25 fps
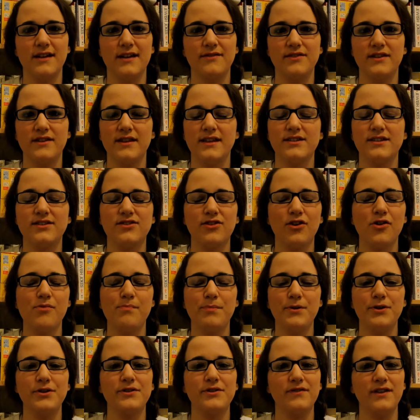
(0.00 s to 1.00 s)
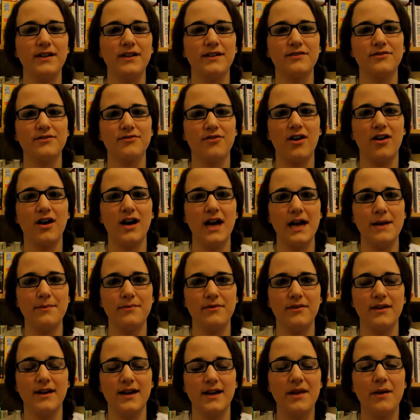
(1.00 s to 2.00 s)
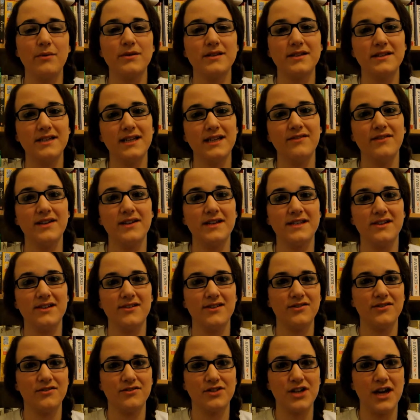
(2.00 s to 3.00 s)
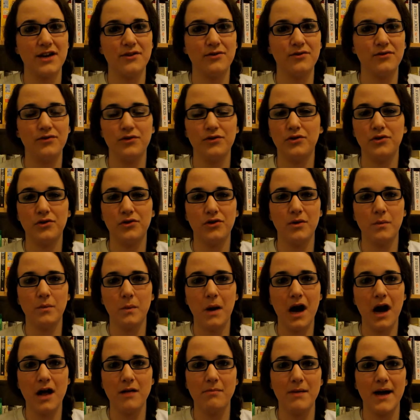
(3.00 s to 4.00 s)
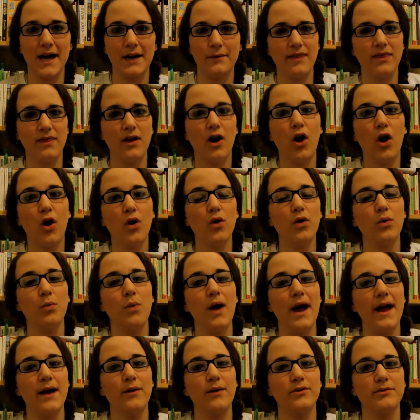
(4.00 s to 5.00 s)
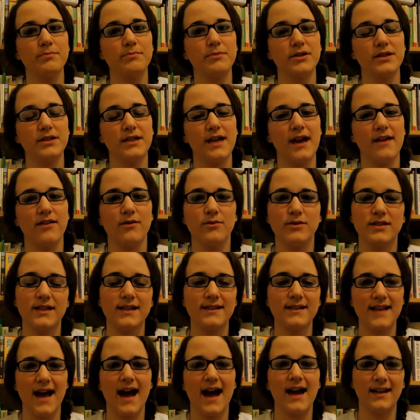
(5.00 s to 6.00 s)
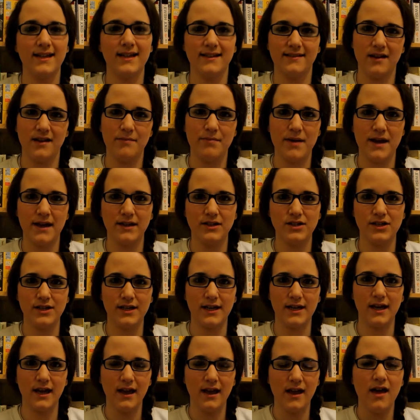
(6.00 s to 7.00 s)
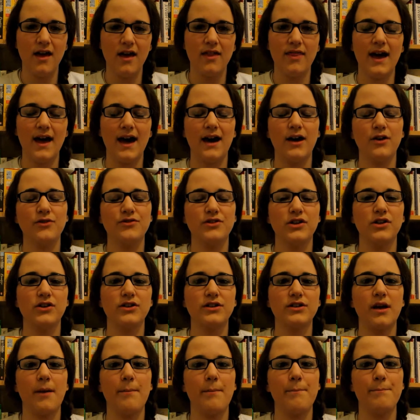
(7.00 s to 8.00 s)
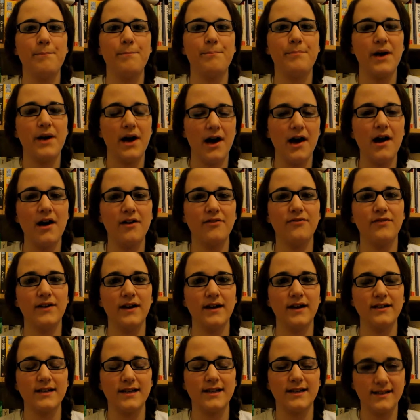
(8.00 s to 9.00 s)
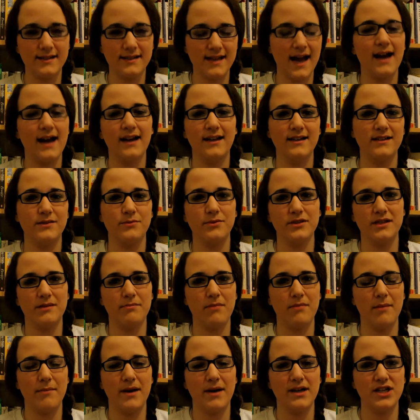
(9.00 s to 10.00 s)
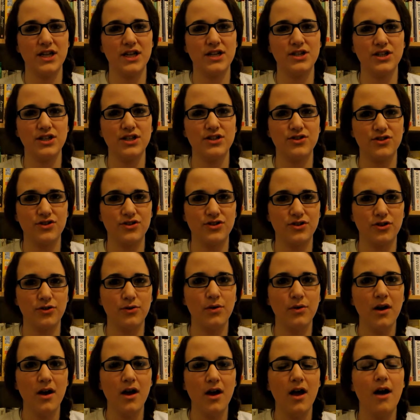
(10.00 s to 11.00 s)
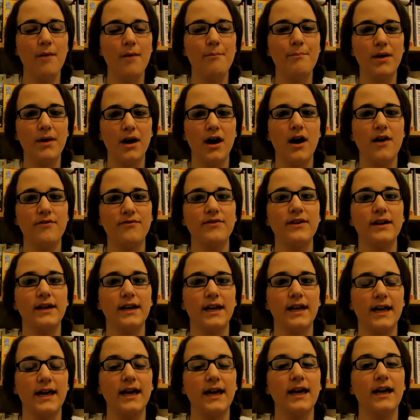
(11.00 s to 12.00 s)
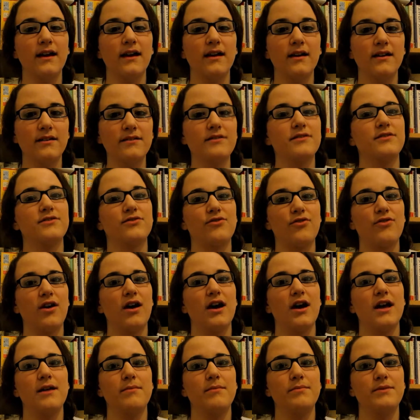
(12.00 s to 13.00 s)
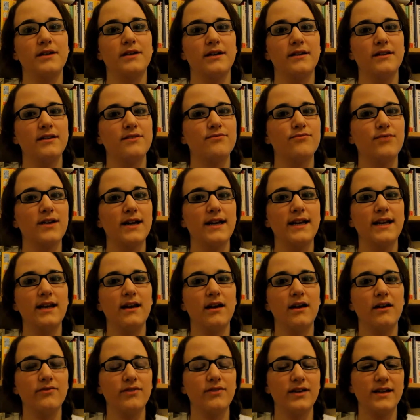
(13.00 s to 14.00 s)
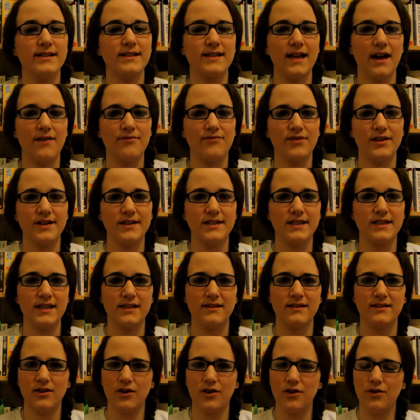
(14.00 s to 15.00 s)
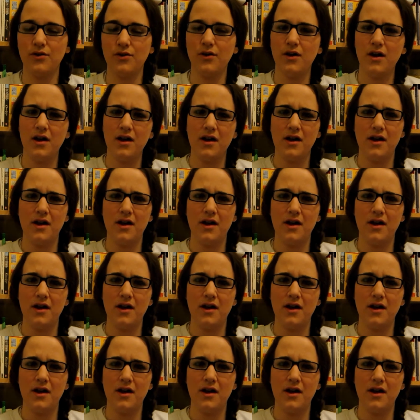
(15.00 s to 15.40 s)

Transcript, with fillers: lives and it's so beautifully described that there was a TV series on Channel 4 a while back and the whole way it was put together it was exactly as I pictured it. The house looked perfect, exactly as it was in my imagination. It's just so perfectly described. This really lovely San Francisco